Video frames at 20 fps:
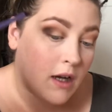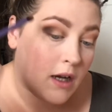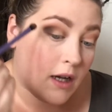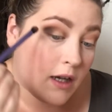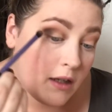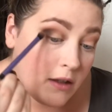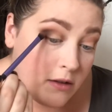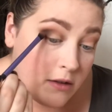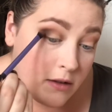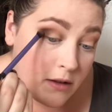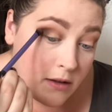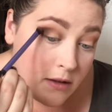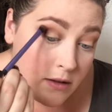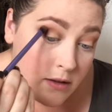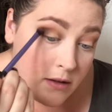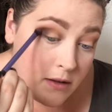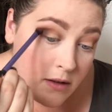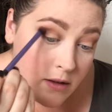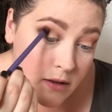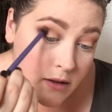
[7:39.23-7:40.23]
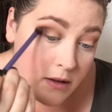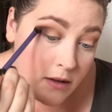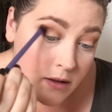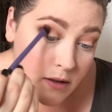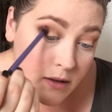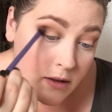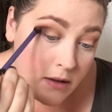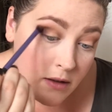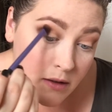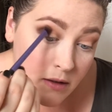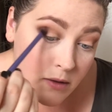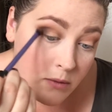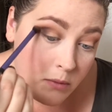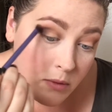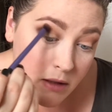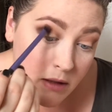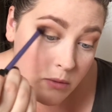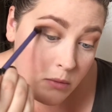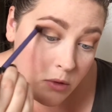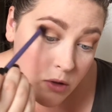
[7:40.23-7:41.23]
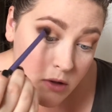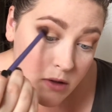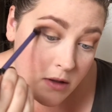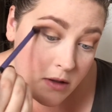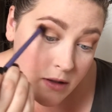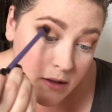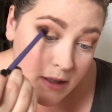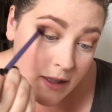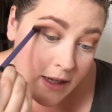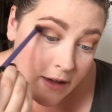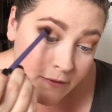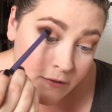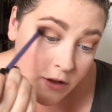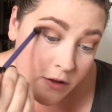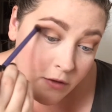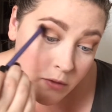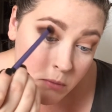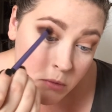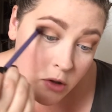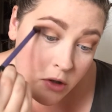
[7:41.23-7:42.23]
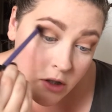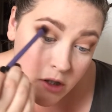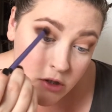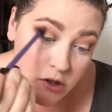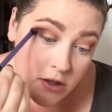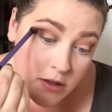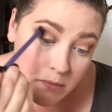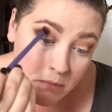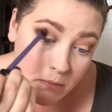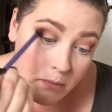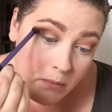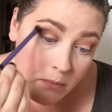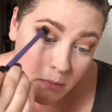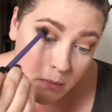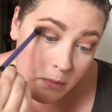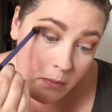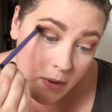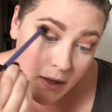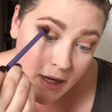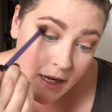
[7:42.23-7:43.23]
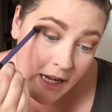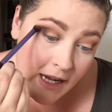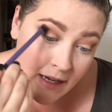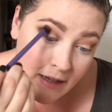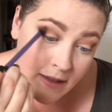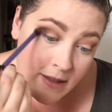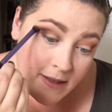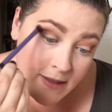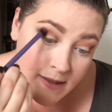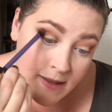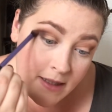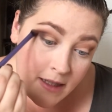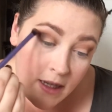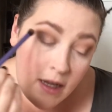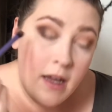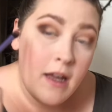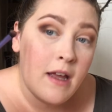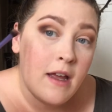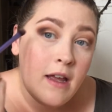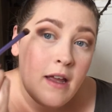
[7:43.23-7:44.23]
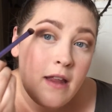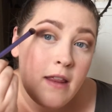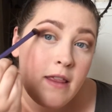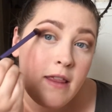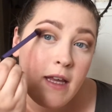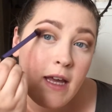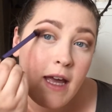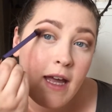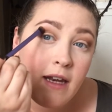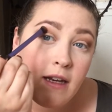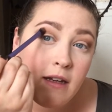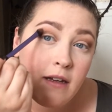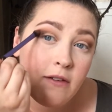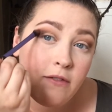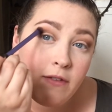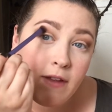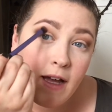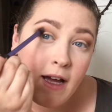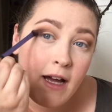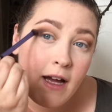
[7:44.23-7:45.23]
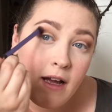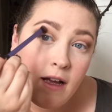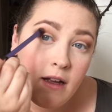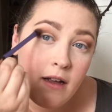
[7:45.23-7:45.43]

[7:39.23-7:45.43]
and just with the leftover product, just blend the end of that.